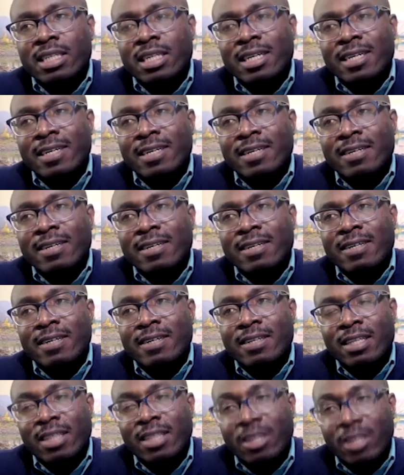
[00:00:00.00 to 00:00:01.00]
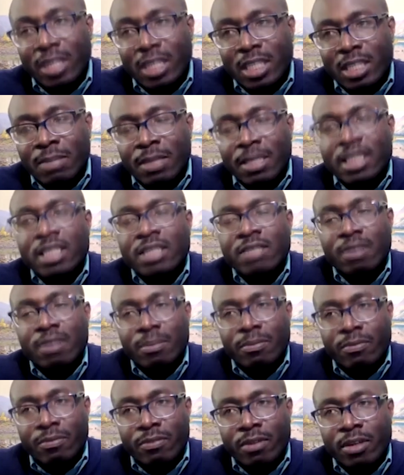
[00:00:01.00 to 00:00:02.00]
uh, they're expensive
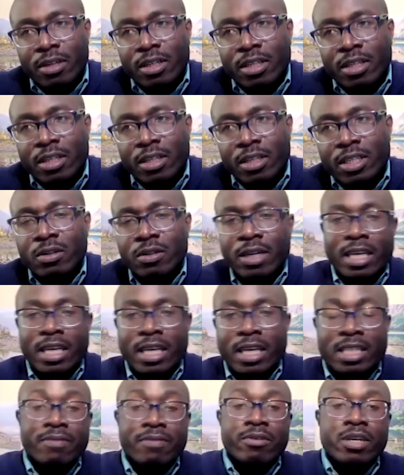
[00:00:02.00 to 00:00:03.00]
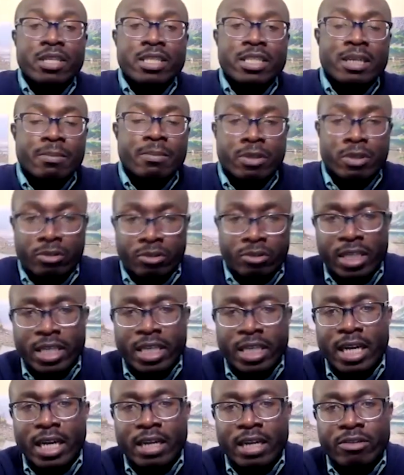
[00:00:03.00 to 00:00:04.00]
up front you know like say for example
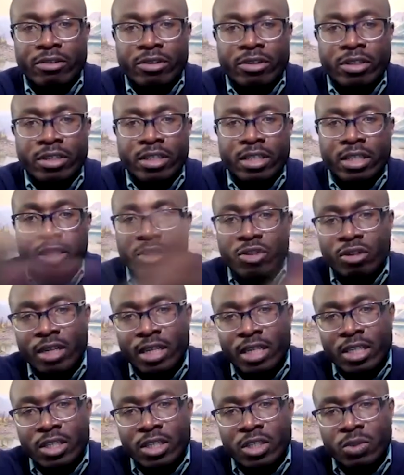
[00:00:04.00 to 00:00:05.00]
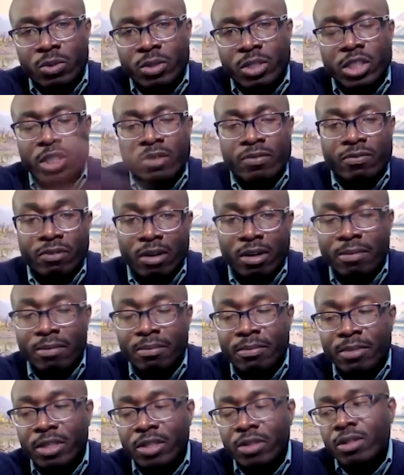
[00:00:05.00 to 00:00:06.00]
green hydrogen they're trying to switch
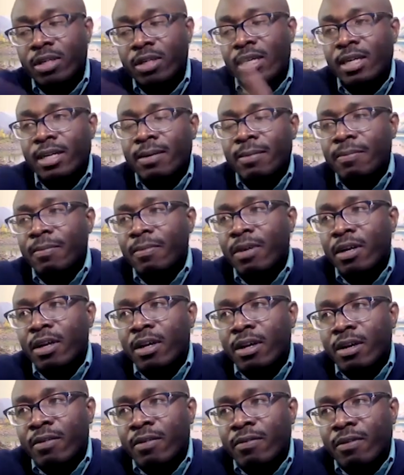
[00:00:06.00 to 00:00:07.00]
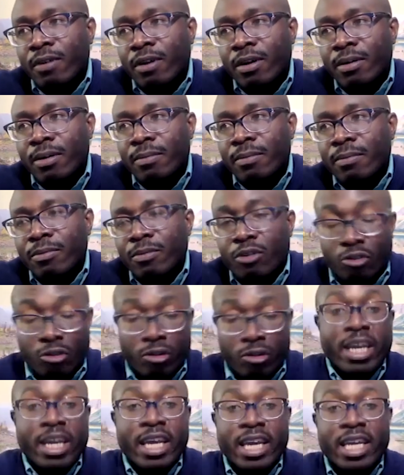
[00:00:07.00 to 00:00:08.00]
from you know um, from
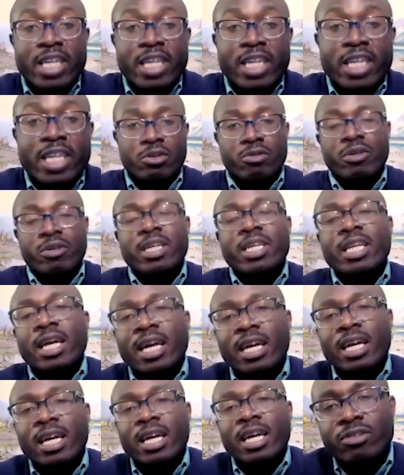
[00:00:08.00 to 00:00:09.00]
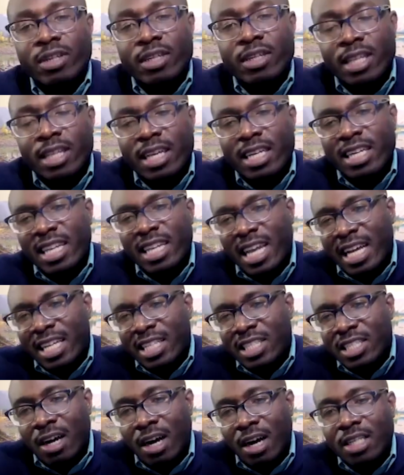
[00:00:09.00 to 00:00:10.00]
gray to green hydrogen that it
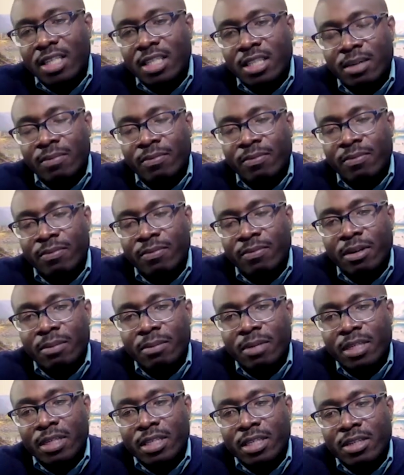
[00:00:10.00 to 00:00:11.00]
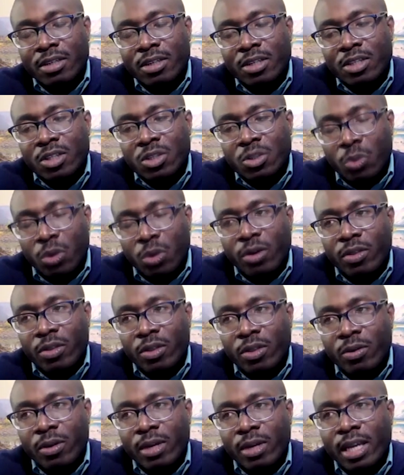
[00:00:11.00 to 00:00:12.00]
adds cost up front but you know it's worth
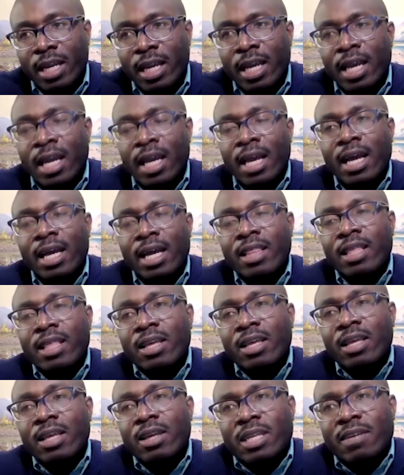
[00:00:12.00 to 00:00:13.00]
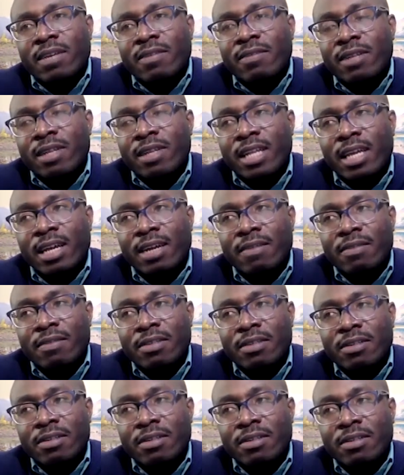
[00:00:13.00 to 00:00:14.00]
doing i think we definitely have
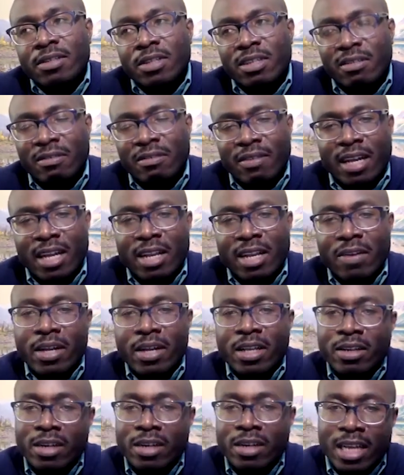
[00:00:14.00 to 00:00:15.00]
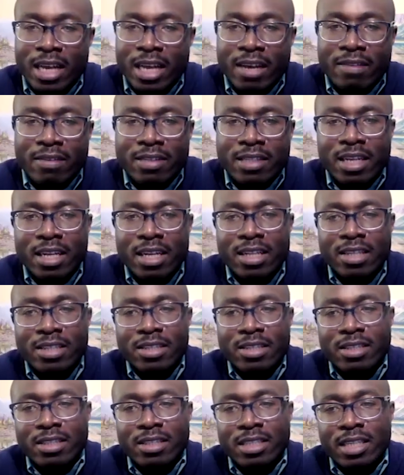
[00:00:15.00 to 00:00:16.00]
to sort of evaluate our
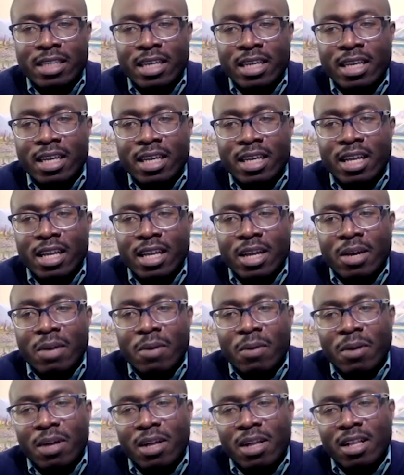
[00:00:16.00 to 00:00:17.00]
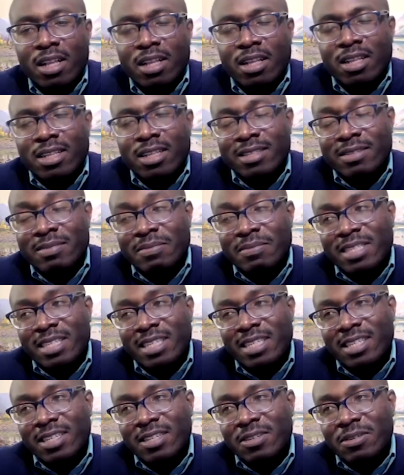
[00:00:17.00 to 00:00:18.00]
lifestyles to say well
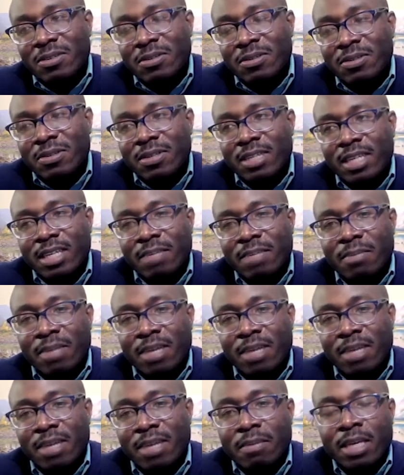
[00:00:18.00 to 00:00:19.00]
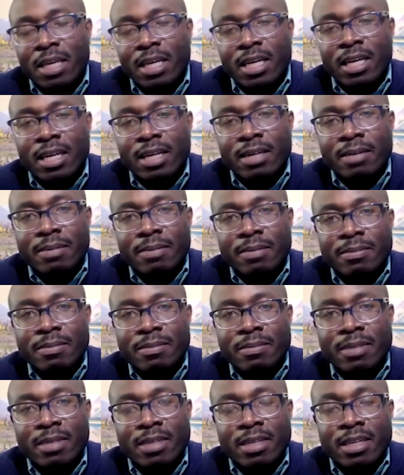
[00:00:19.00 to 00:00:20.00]
you know it might be um
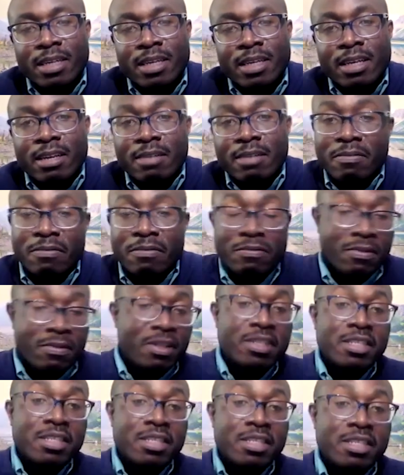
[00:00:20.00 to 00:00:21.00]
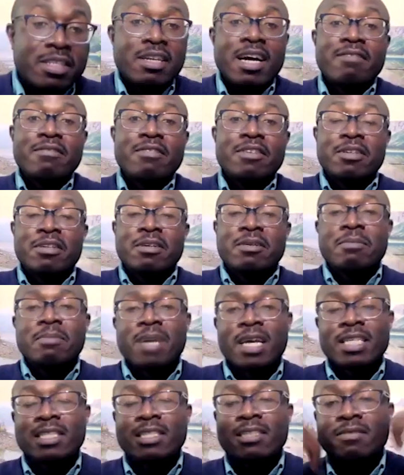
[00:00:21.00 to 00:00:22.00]
fun to have you know
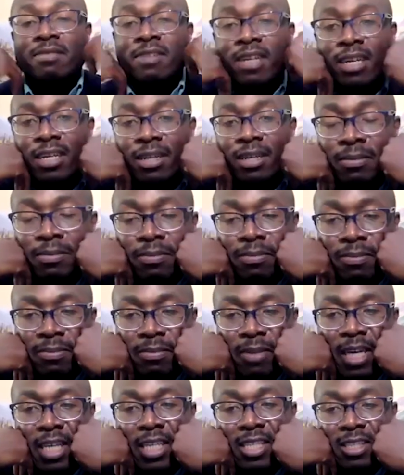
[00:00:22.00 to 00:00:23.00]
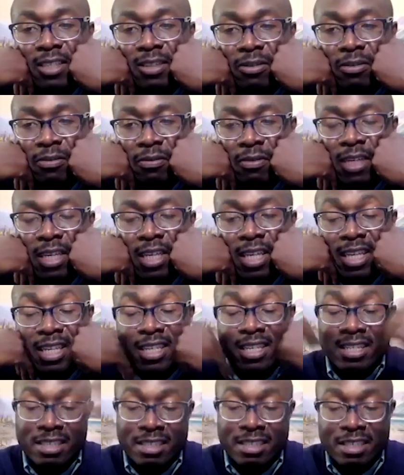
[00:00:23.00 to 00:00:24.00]
massive um suv and
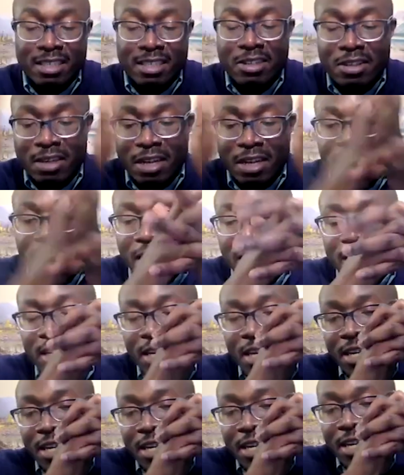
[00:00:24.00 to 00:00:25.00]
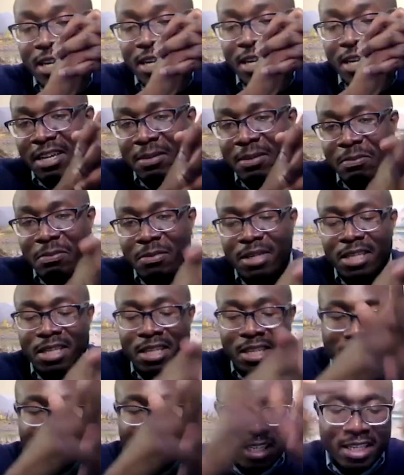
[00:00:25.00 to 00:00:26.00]
you know i i i, am
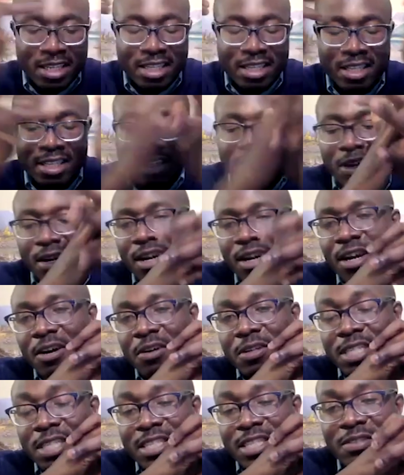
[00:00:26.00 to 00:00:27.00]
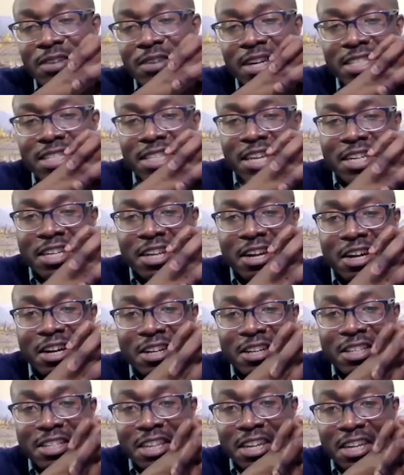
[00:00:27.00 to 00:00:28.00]
in, in the doghouse as far as that
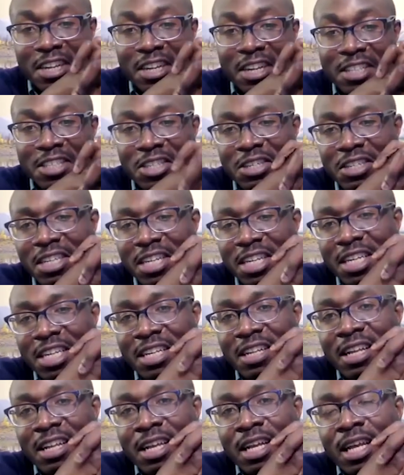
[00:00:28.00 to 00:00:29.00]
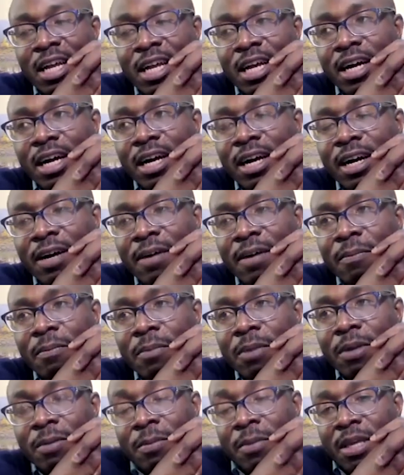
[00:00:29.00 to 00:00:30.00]
con- concerned eh? um
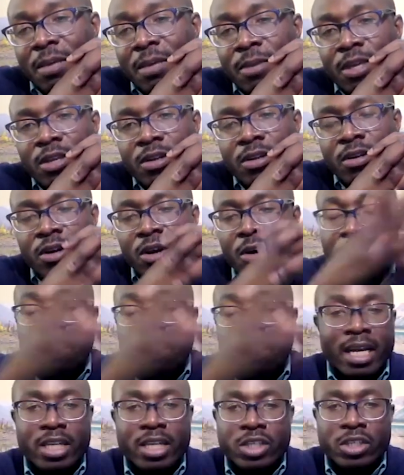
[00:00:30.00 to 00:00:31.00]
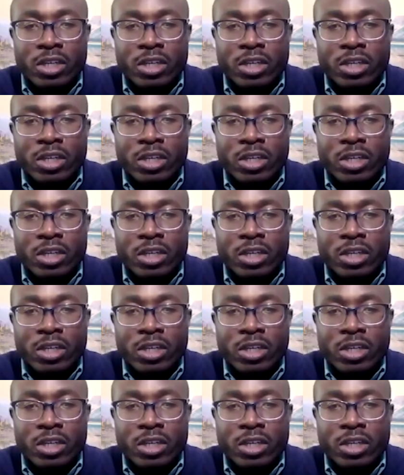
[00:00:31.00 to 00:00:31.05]
but maybe you know our buying